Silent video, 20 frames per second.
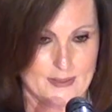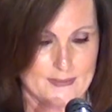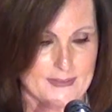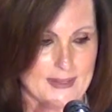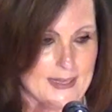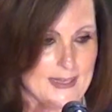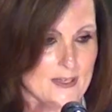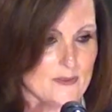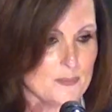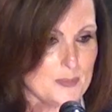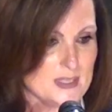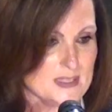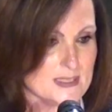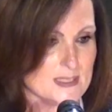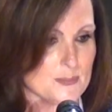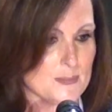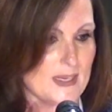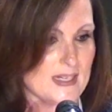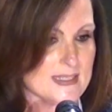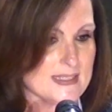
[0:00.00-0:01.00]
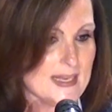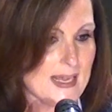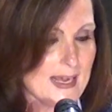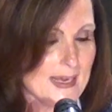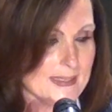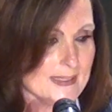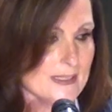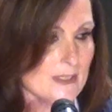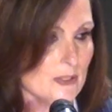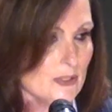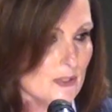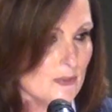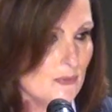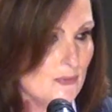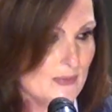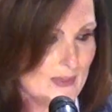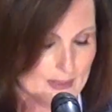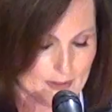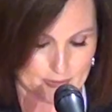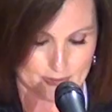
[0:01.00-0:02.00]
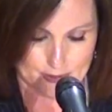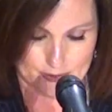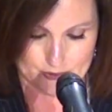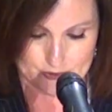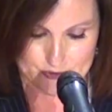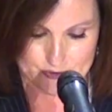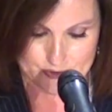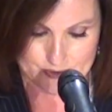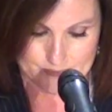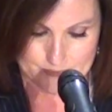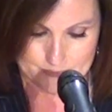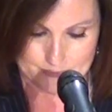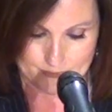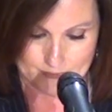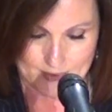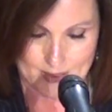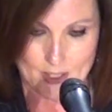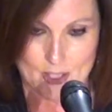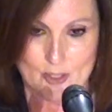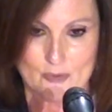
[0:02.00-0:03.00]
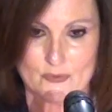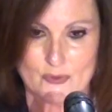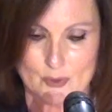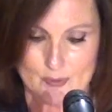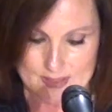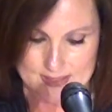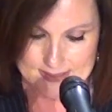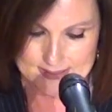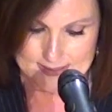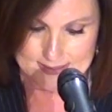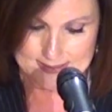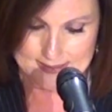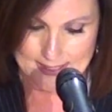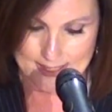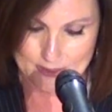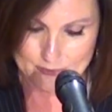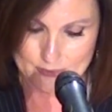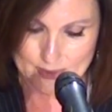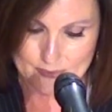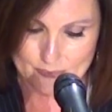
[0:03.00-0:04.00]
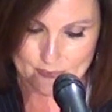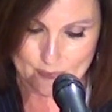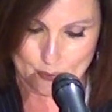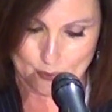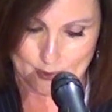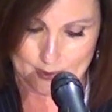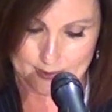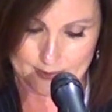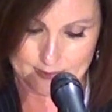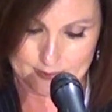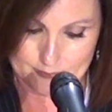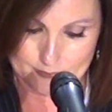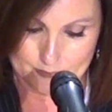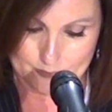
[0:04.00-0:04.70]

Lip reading: that have been spectacular failures. For instance, Henry Ford.